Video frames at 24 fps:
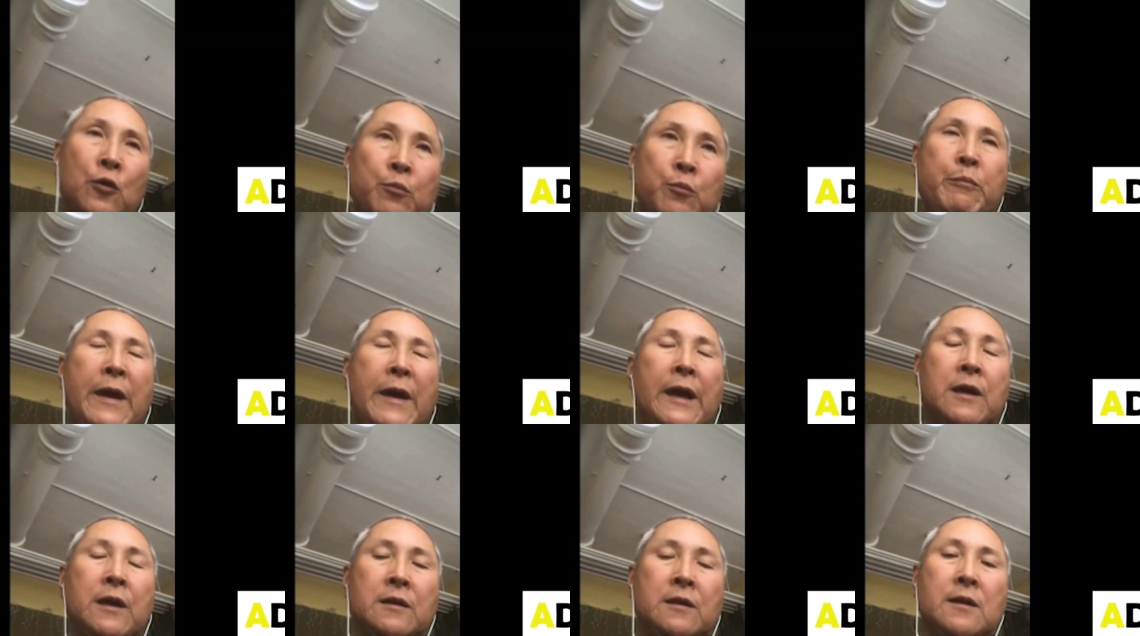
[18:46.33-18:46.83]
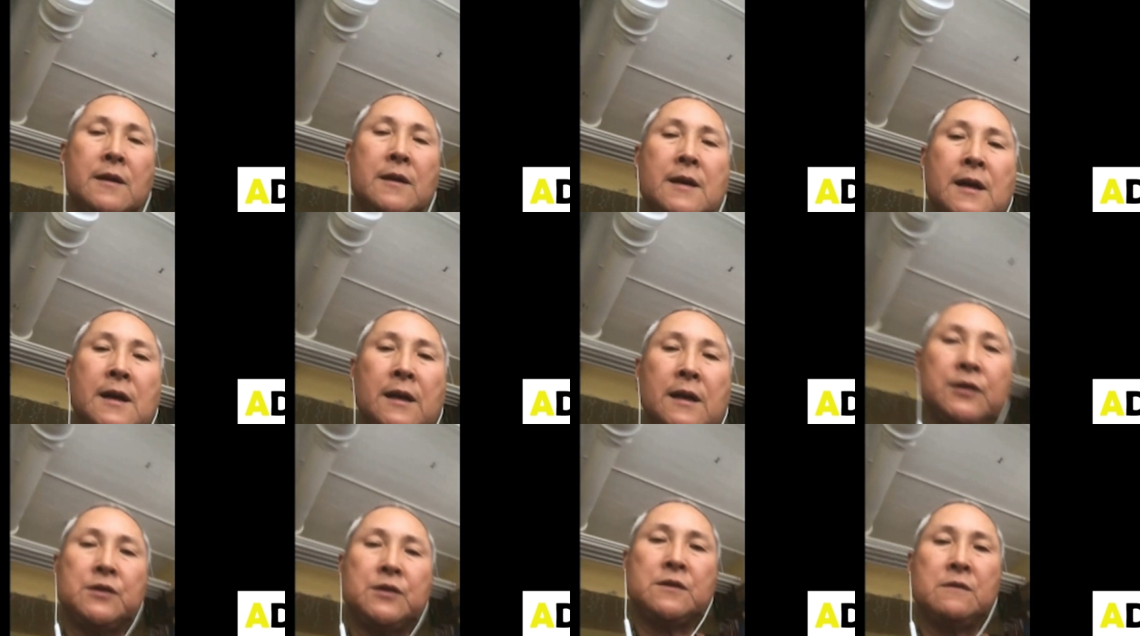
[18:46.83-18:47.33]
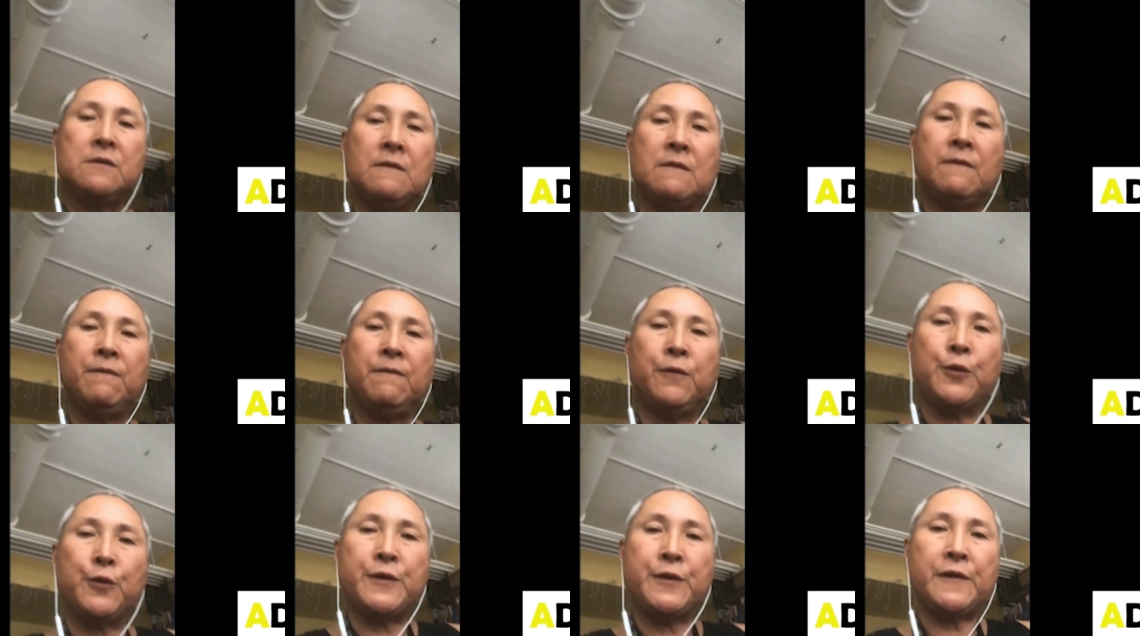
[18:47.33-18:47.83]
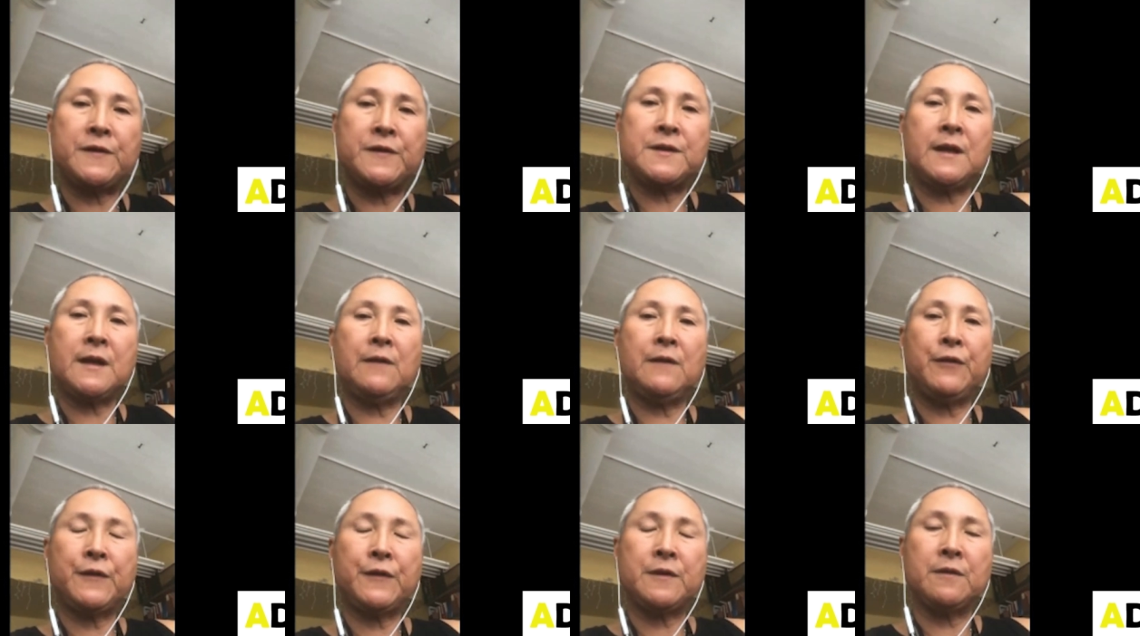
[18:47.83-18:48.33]
make the cut for the
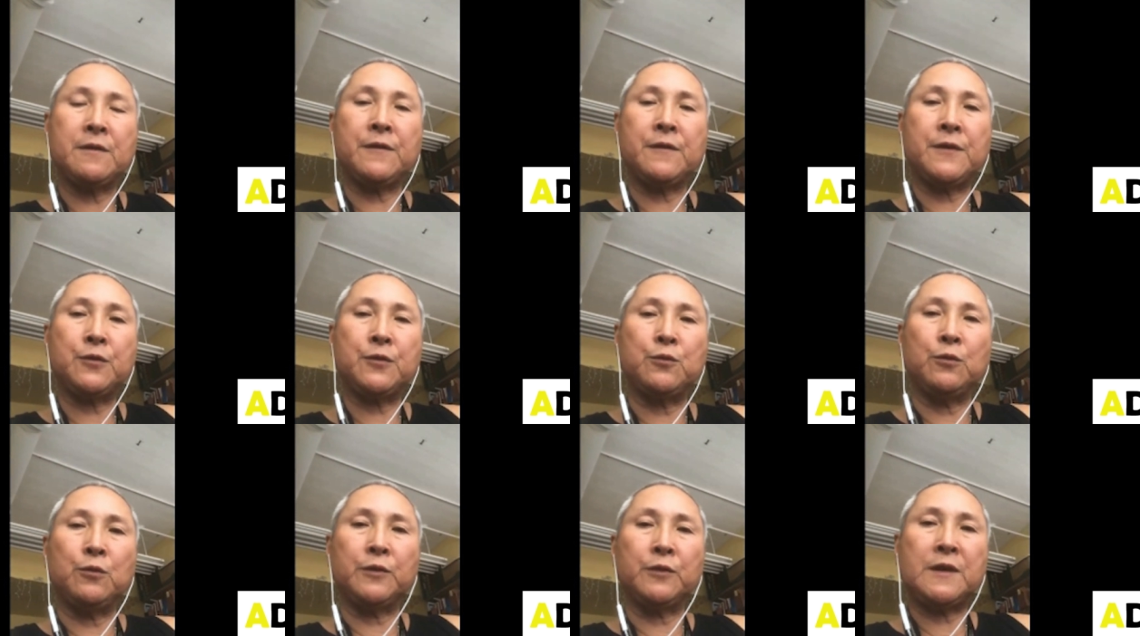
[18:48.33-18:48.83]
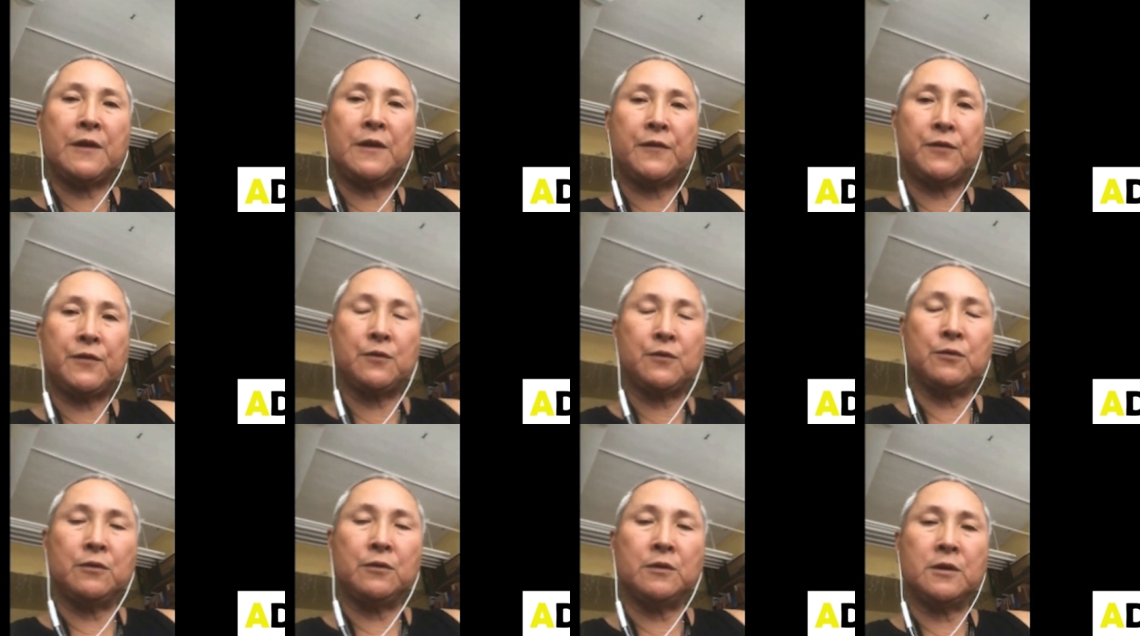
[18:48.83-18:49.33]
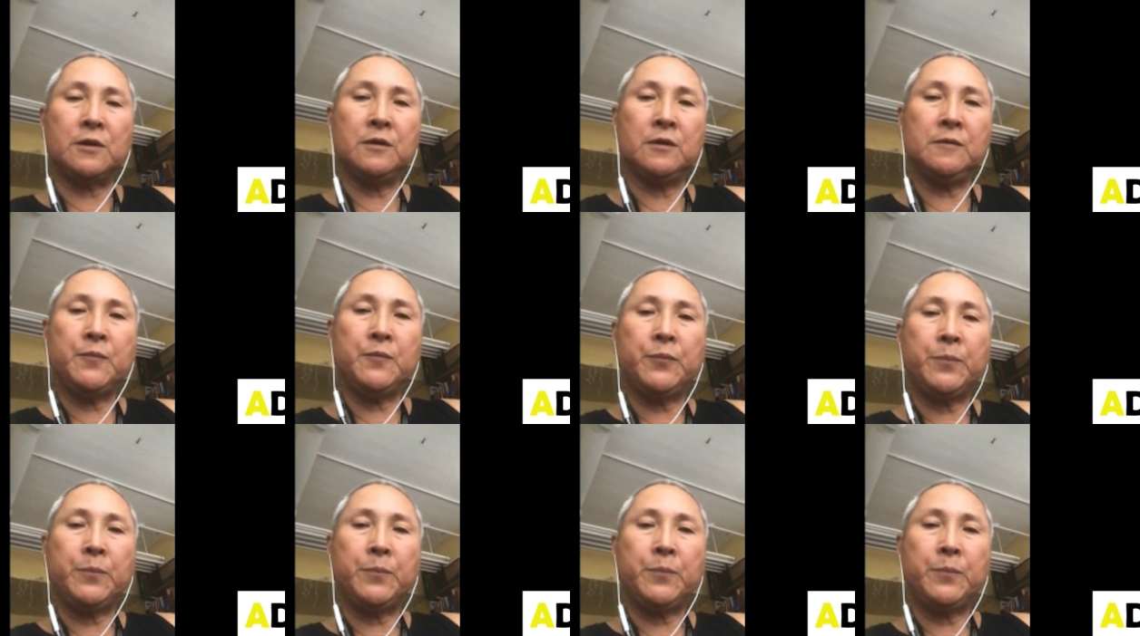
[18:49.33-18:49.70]
Stuyvesant school test score,